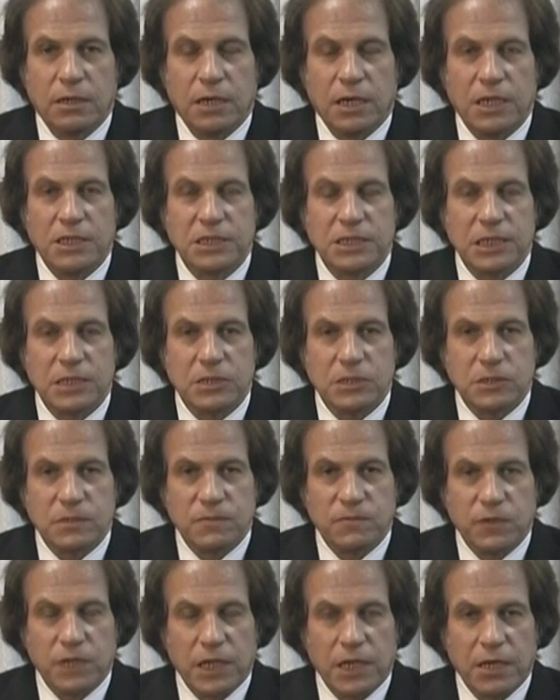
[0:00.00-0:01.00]
a sense
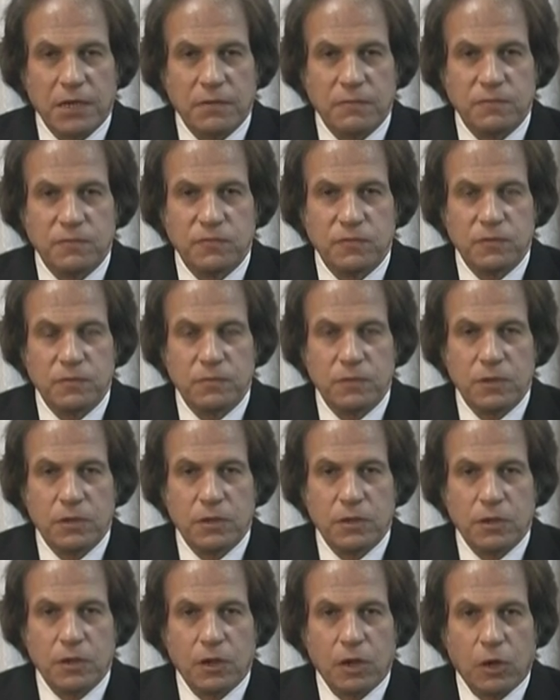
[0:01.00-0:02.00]
of love,
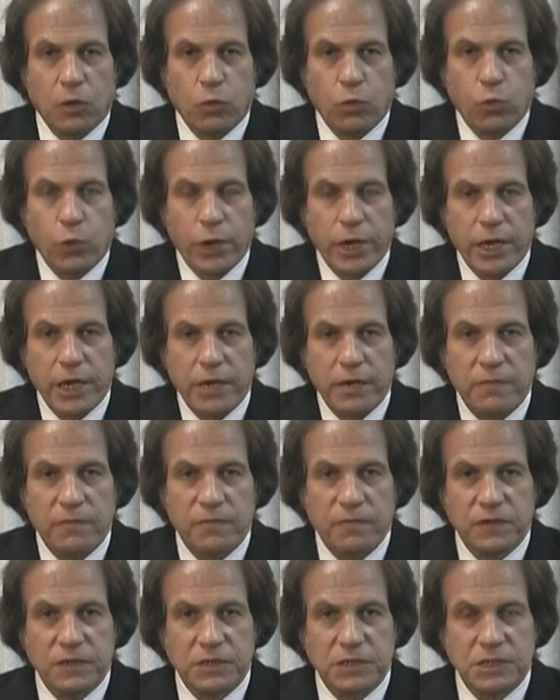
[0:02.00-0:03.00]
a
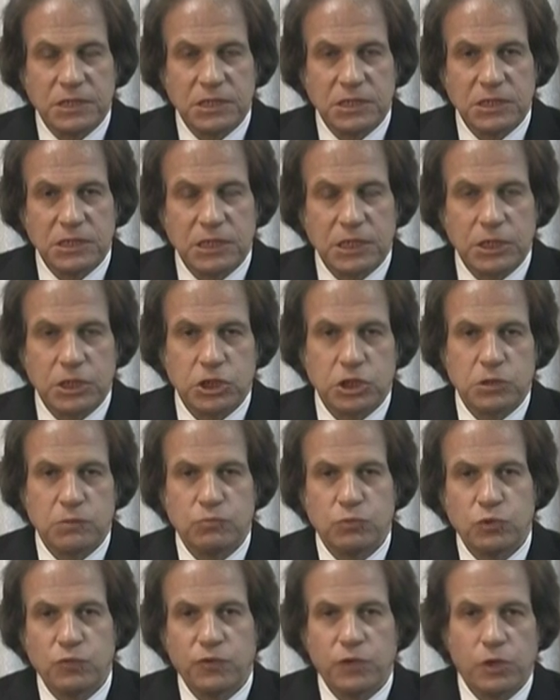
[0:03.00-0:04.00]
wave sensation
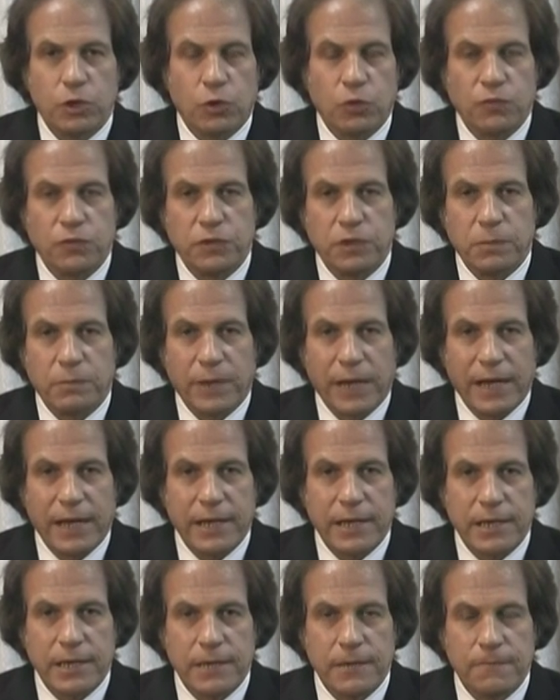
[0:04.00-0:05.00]
moving over the
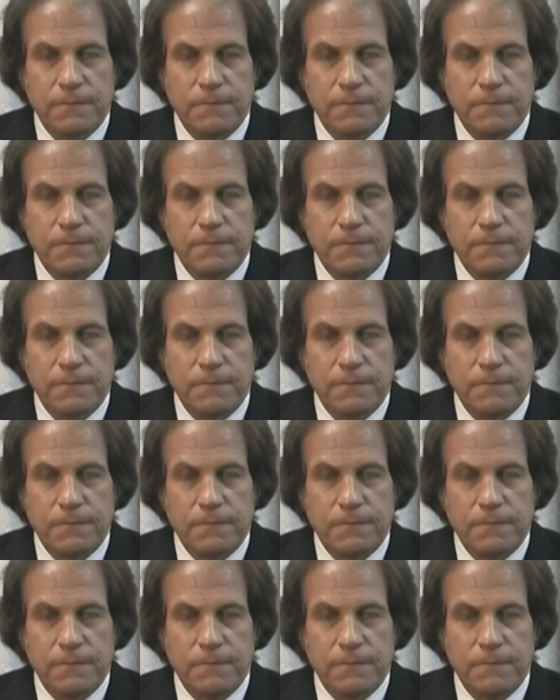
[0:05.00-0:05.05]
body.